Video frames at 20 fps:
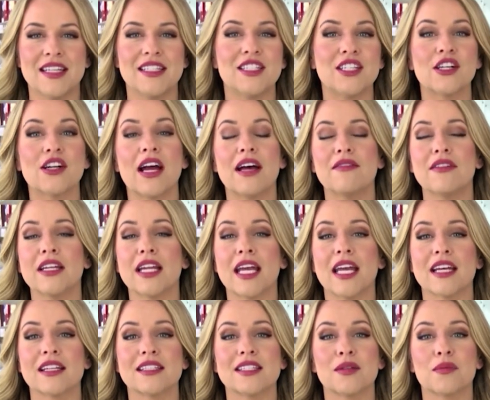Dear Evan
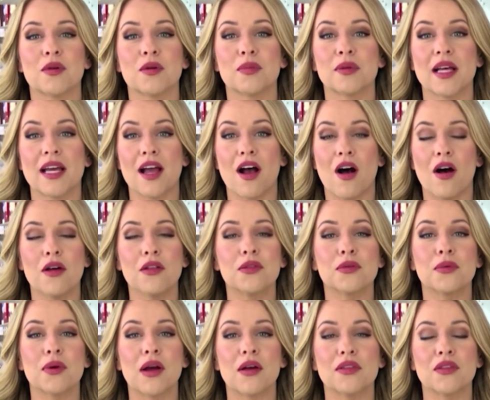Hansen will play all
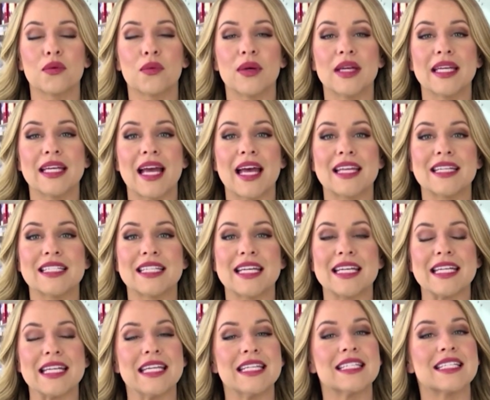throughout the weekend
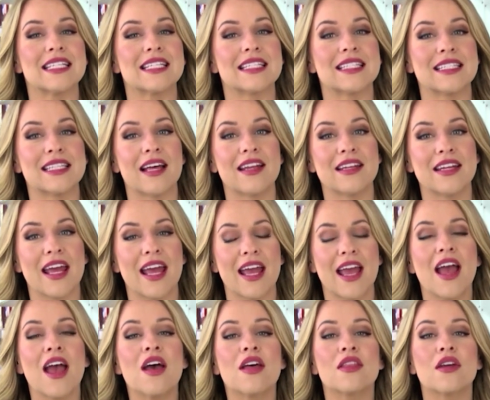and into Sunday.
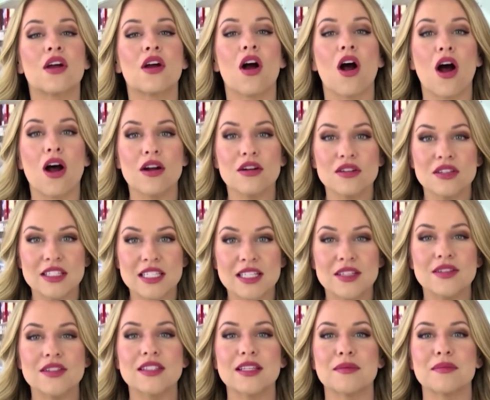There are still
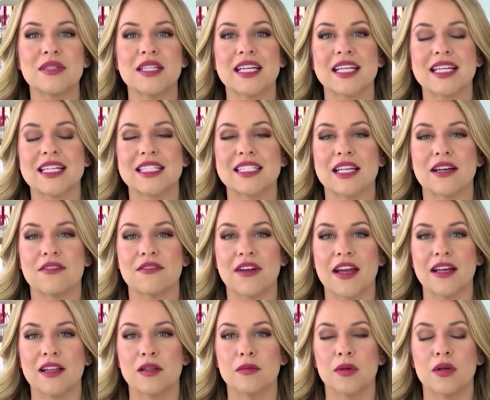some tickets
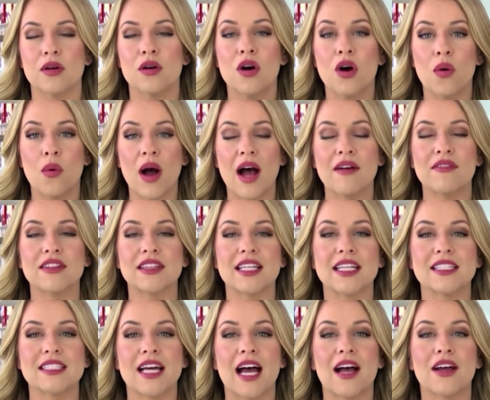available. We'll have a link
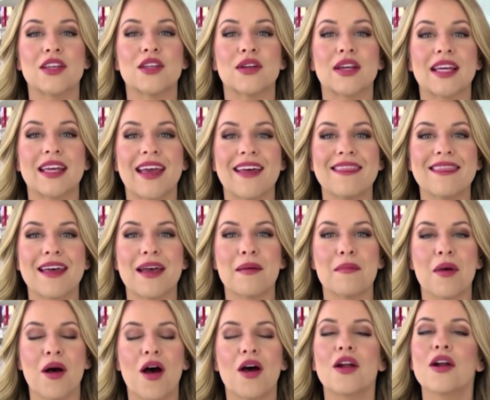to how you can get them
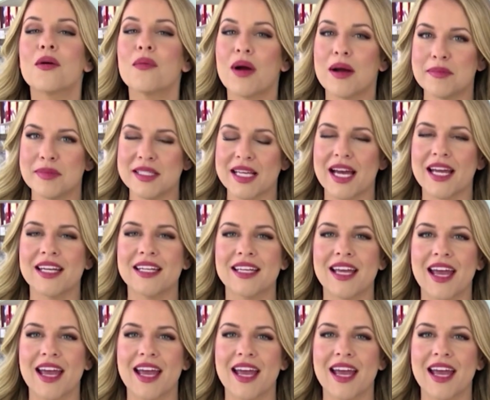on our website,